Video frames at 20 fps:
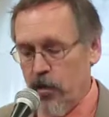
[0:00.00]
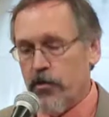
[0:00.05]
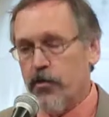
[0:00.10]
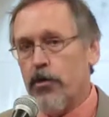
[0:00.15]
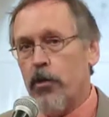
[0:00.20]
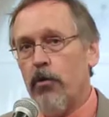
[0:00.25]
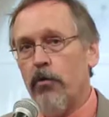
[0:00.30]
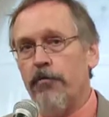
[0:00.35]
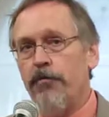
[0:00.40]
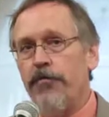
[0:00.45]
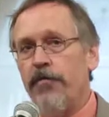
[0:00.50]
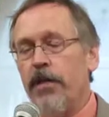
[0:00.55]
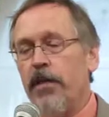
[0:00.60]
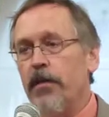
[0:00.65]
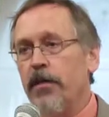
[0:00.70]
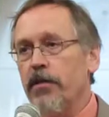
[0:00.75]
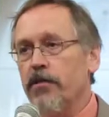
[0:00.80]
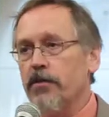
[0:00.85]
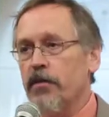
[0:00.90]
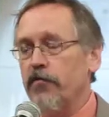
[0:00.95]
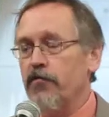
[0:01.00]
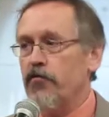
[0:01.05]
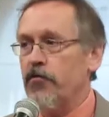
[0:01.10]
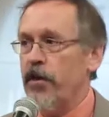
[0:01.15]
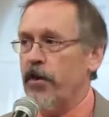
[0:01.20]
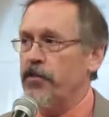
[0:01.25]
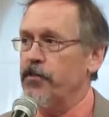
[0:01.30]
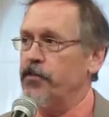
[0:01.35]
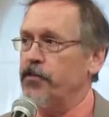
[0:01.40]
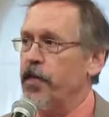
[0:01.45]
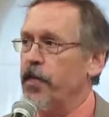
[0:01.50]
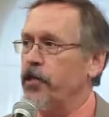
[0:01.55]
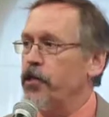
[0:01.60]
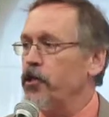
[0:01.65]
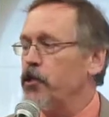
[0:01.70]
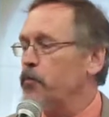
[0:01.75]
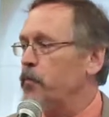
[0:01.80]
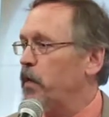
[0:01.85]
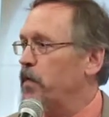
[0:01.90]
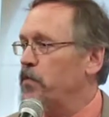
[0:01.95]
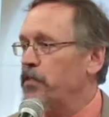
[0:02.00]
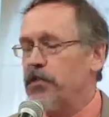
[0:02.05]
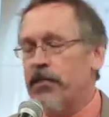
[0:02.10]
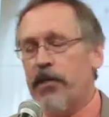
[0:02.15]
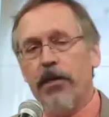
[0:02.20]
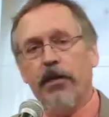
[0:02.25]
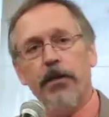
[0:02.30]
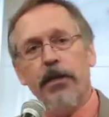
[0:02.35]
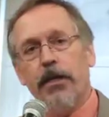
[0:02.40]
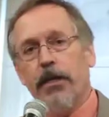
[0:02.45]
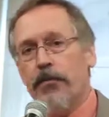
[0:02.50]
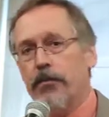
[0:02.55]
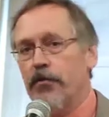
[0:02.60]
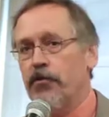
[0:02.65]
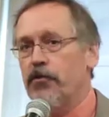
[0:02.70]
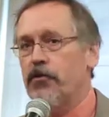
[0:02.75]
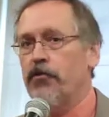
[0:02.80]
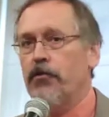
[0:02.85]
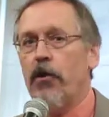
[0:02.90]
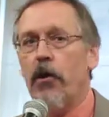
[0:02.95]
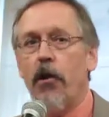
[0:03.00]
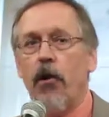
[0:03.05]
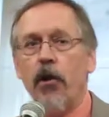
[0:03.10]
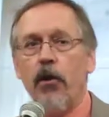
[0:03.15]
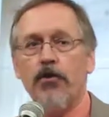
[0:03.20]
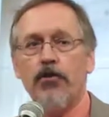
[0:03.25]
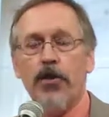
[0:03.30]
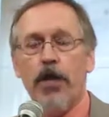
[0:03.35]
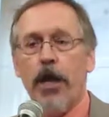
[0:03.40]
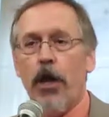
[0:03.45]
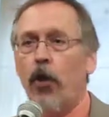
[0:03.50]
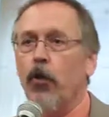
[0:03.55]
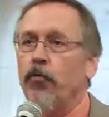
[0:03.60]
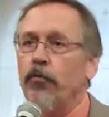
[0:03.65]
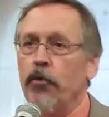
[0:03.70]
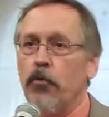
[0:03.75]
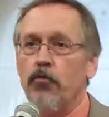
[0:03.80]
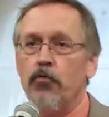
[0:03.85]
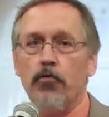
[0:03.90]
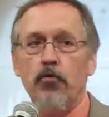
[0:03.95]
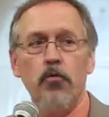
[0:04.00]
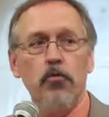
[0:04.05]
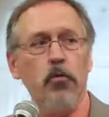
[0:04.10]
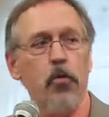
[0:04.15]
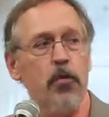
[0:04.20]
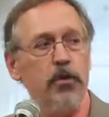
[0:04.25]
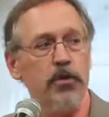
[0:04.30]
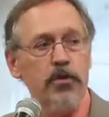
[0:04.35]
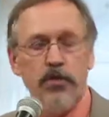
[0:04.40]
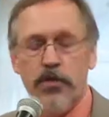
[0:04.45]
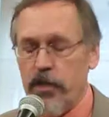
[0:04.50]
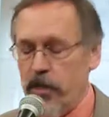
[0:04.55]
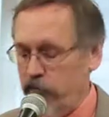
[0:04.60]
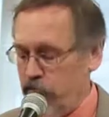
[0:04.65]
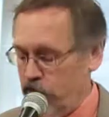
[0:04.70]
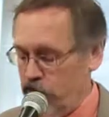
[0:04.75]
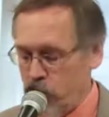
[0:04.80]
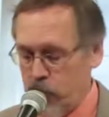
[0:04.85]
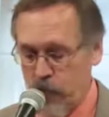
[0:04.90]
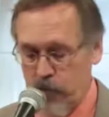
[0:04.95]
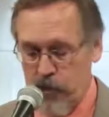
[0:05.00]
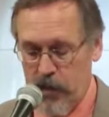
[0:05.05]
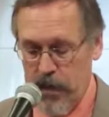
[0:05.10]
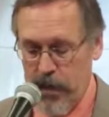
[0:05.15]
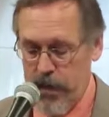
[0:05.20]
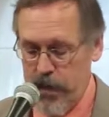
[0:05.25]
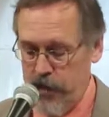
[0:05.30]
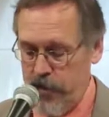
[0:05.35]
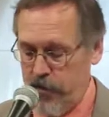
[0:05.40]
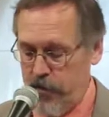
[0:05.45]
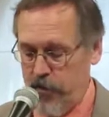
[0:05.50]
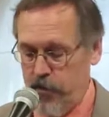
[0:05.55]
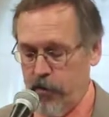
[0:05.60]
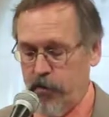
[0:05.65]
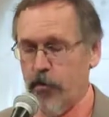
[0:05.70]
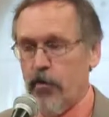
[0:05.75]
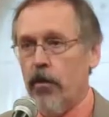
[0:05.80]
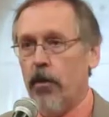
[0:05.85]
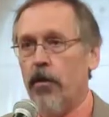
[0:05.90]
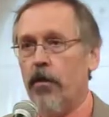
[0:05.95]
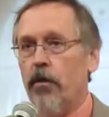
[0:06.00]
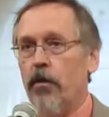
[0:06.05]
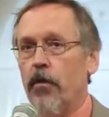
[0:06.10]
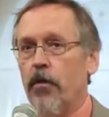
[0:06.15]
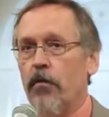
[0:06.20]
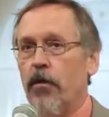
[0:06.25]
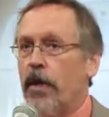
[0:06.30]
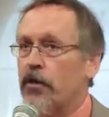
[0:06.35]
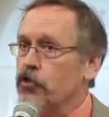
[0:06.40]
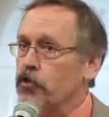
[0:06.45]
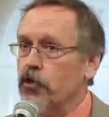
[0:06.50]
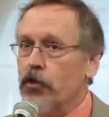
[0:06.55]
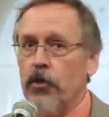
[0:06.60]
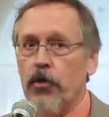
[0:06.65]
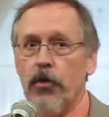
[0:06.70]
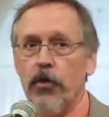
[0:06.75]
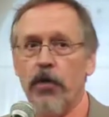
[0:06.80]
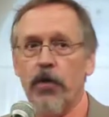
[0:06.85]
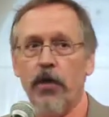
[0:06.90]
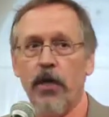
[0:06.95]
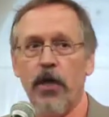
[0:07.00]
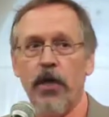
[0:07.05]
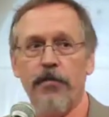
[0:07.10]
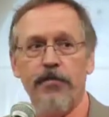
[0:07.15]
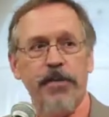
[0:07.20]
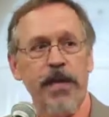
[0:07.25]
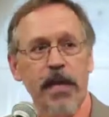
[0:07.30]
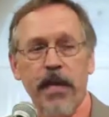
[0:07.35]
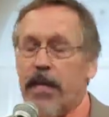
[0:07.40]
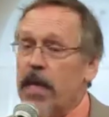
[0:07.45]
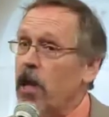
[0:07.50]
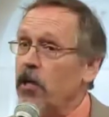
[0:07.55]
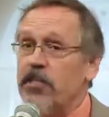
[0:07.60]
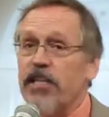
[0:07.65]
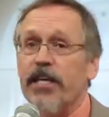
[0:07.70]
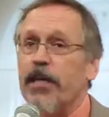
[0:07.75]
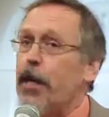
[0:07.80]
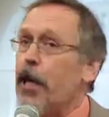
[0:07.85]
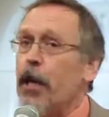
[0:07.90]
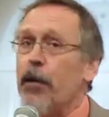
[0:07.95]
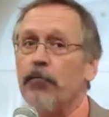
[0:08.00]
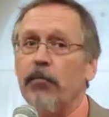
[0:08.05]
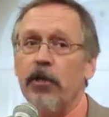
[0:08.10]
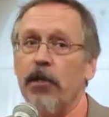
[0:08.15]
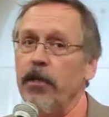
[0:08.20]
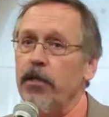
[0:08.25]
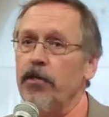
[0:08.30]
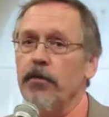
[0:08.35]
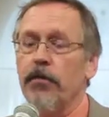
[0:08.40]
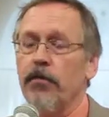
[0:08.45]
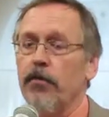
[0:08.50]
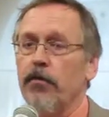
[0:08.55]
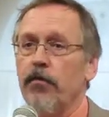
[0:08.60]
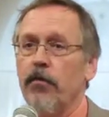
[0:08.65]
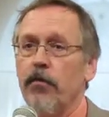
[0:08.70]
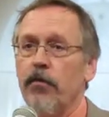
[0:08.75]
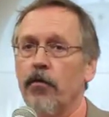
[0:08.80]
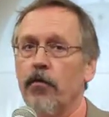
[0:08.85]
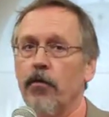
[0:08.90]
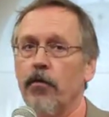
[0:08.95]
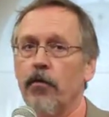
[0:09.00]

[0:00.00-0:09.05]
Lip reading: So if feelings of transcendence by staring at the stars help you do more to save this planet, that's good. If getting out to Camp Linden